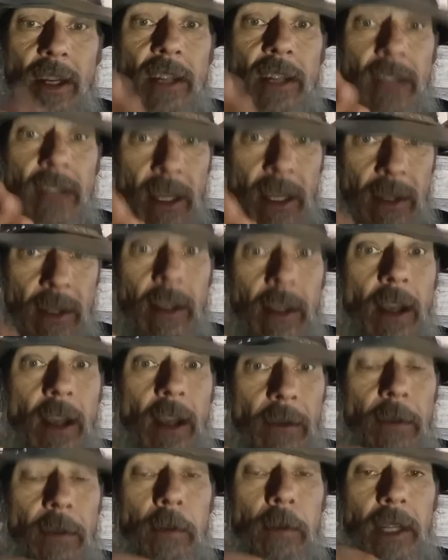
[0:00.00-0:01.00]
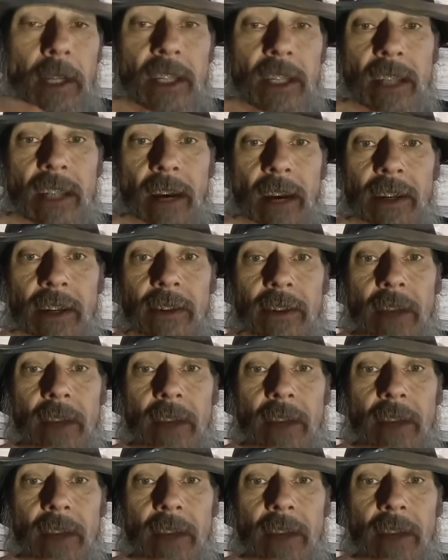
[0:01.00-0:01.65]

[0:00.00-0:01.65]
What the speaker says: because they love the police out here.